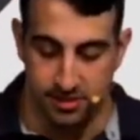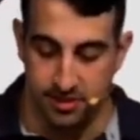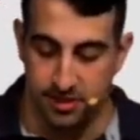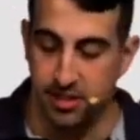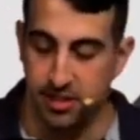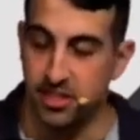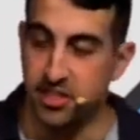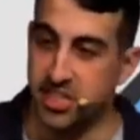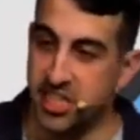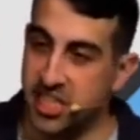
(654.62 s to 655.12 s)

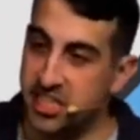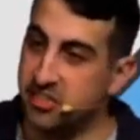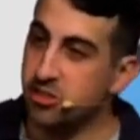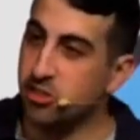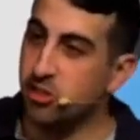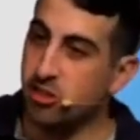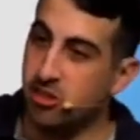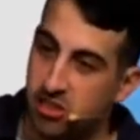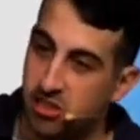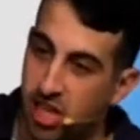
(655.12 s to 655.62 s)
Jesus
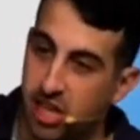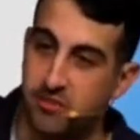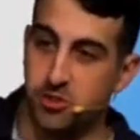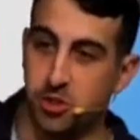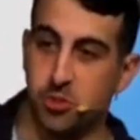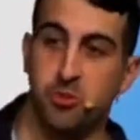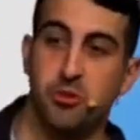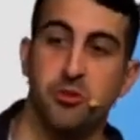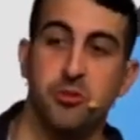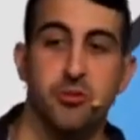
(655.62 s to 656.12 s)
loves
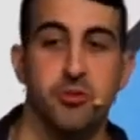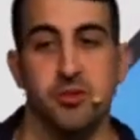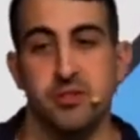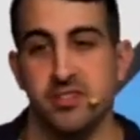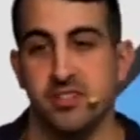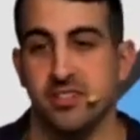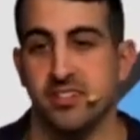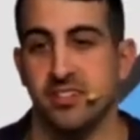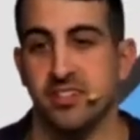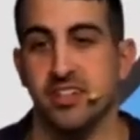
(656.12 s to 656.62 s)
growth,
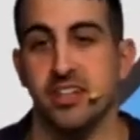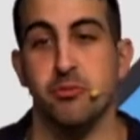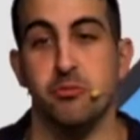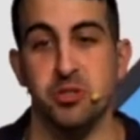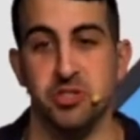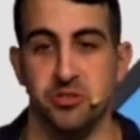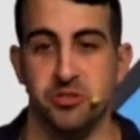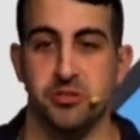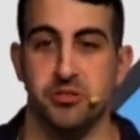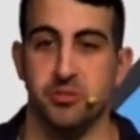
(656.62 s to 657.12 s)
and we
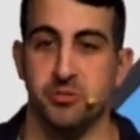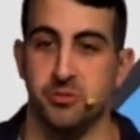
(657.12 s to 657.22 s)
should too.